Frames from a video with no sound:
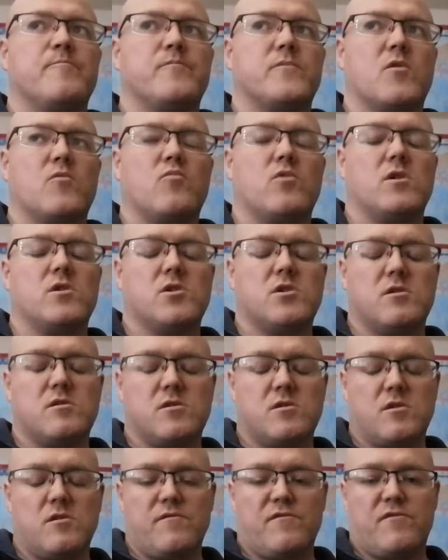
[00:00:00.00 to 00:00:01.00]
which
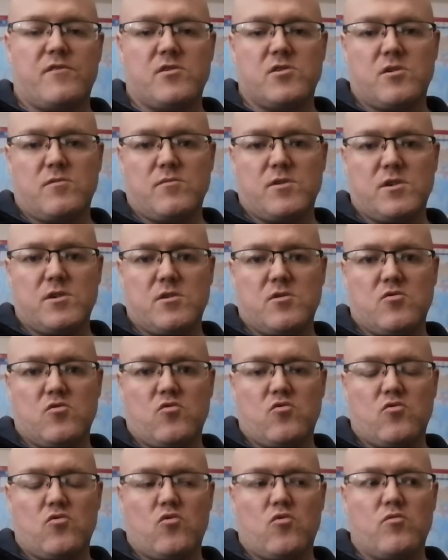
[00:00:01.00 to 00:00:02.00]
is, for some of you that
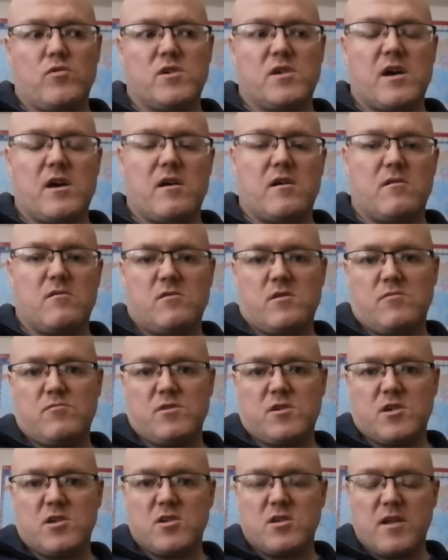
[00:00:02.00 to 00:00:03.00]
don't know, it was
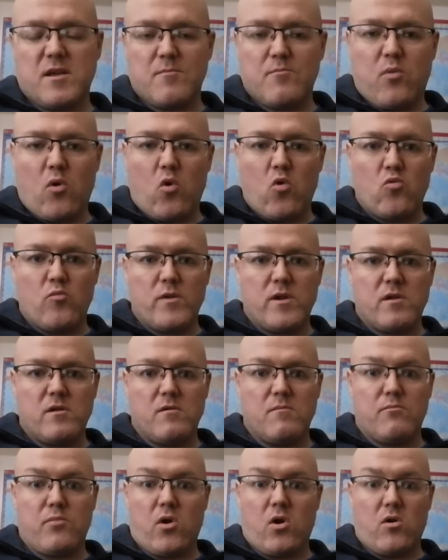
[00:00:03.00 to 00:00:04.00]
just like Pullman,
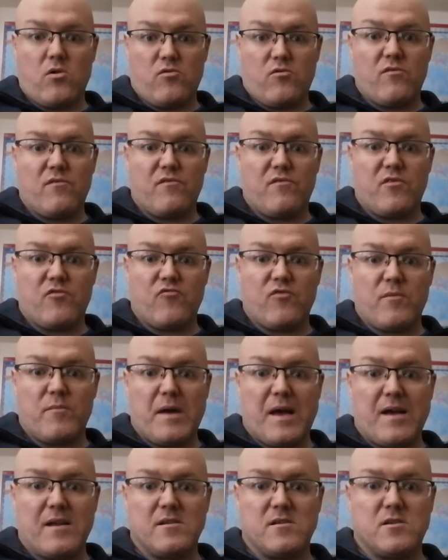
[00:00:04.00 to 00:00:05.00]
but for
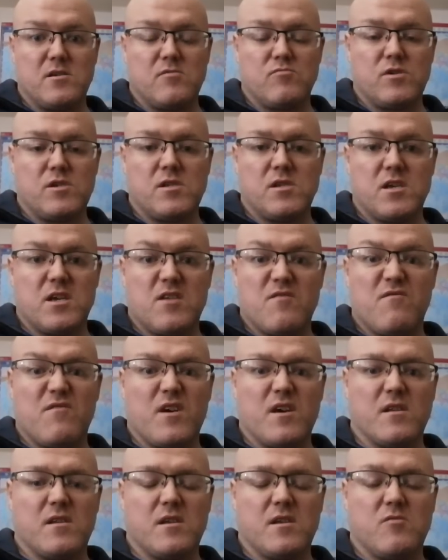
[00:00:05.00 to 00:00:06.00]
remands. It wasn't
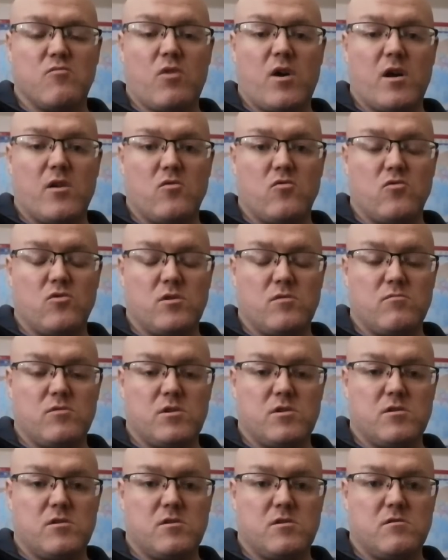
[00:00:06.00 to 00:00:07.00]
convicted wiles, it
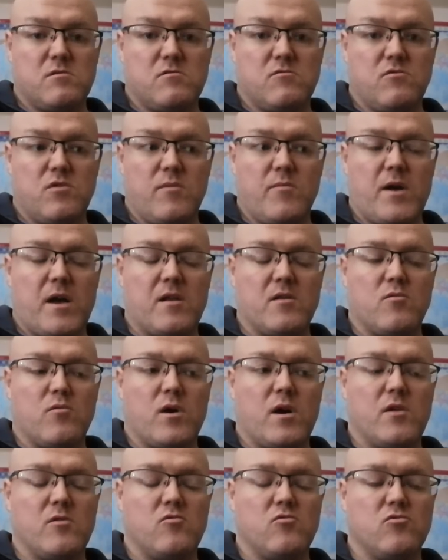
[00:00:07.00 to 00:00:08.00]
was remand
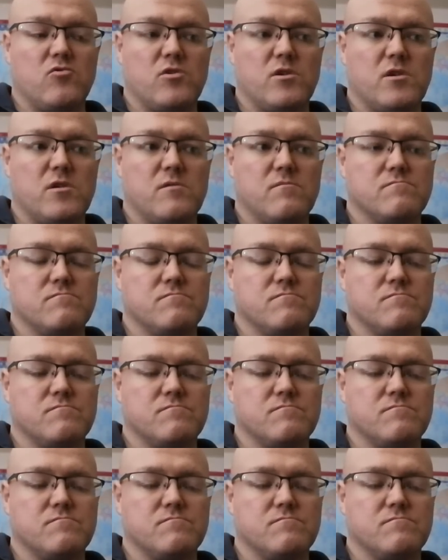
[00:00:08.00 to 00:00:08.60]
wiles, right?